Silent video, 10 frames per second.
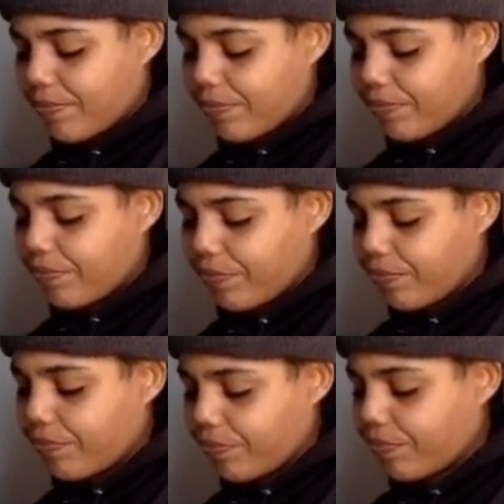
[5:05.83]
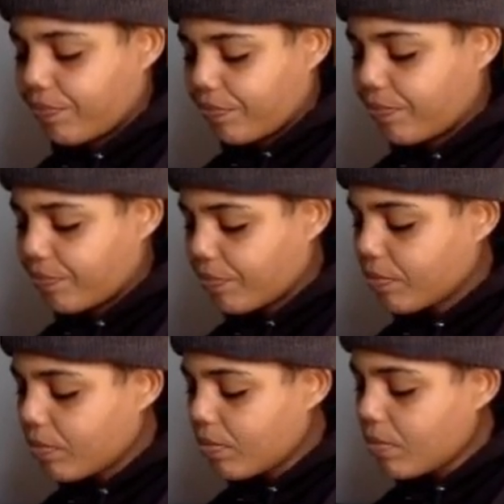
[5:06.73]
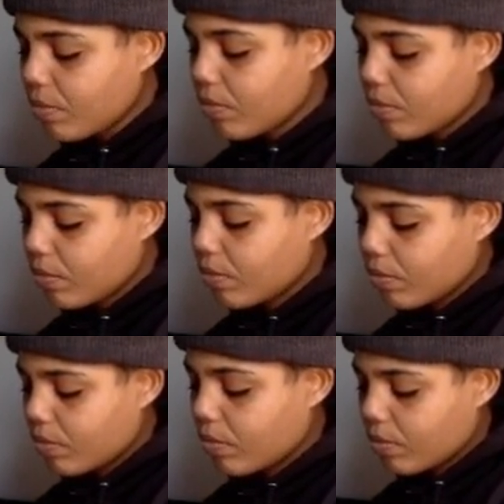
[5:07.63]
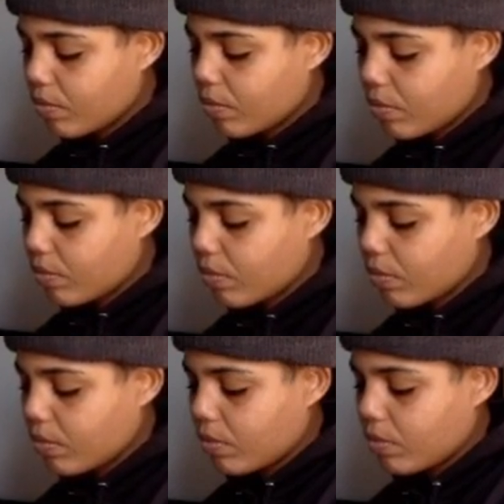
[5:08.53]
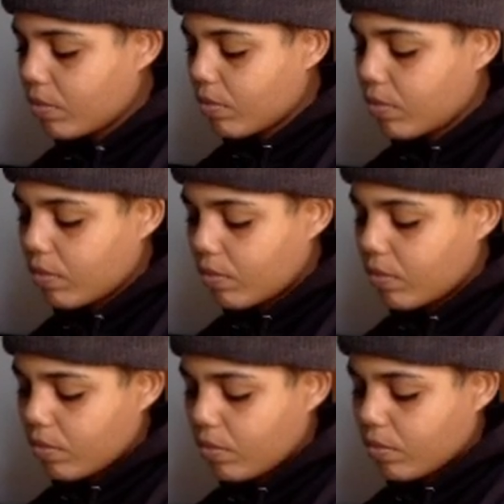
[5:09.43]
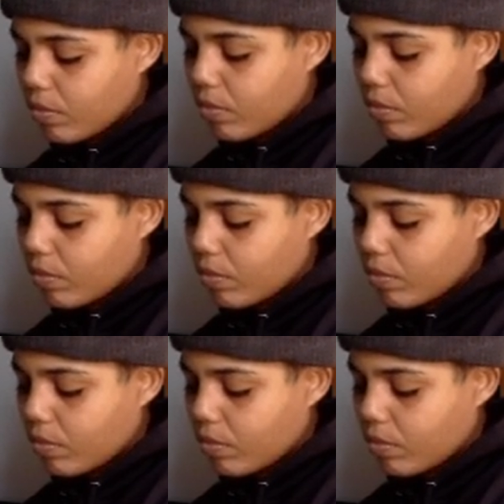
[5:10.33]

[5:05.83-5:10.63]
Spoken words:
[no speech]